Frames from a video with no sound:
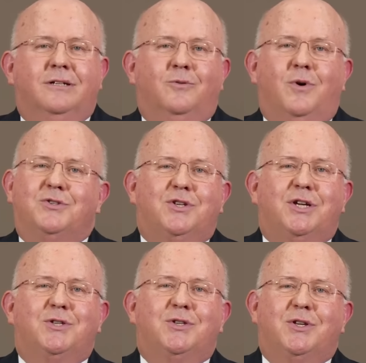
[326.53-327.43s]
Well,
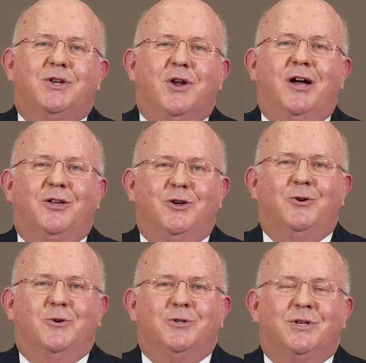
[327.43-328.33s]
Jesus did not
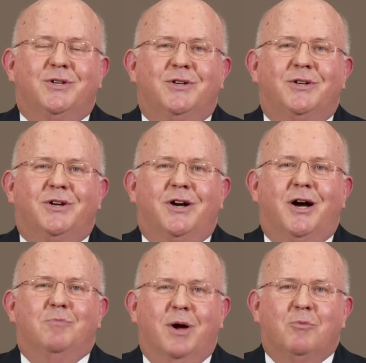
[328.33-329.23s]
use
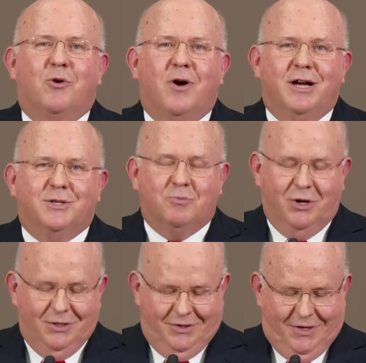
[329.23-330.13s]
a memorized
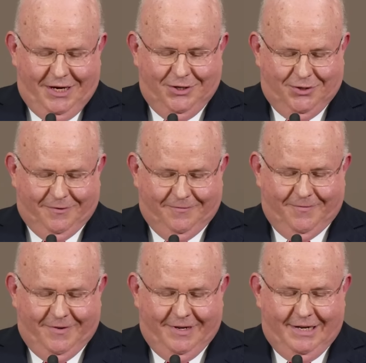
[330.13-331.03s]
presentation.
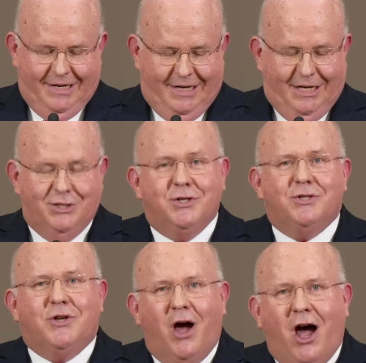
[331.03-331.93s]
He
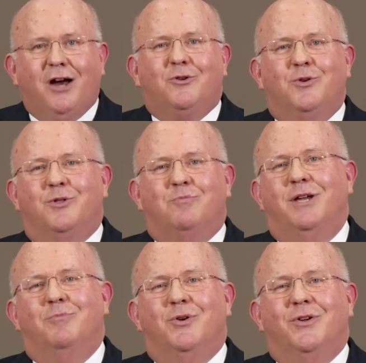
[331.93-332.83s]
just talked with
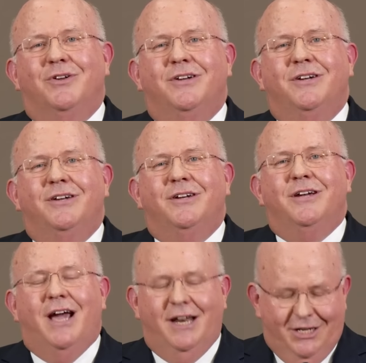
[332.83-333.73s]
people,
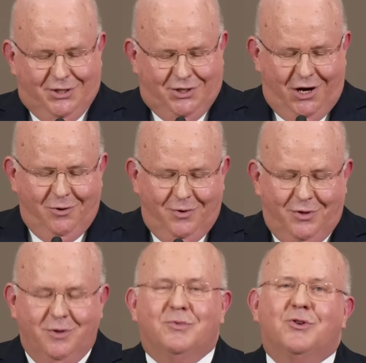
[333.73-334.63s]
and he shared
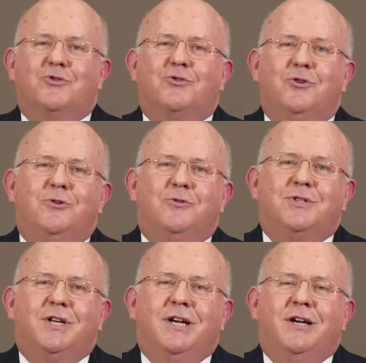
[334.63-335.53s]
with them the
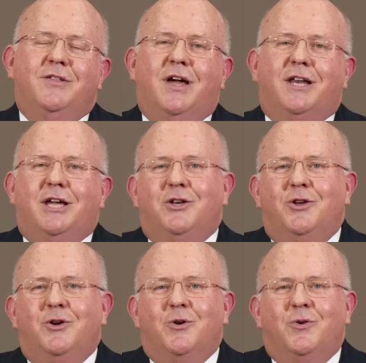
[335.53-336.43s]
truths that he
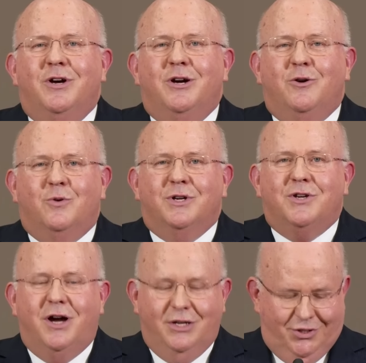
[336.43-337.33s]
knew would
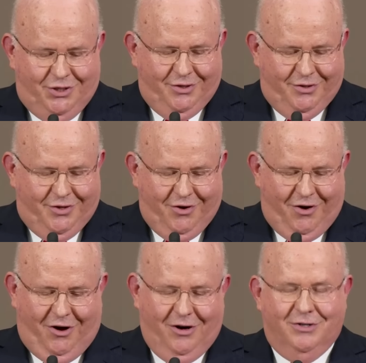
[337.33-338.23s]
touch their
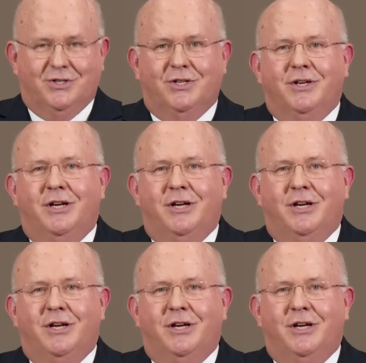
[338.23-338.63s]
hearts.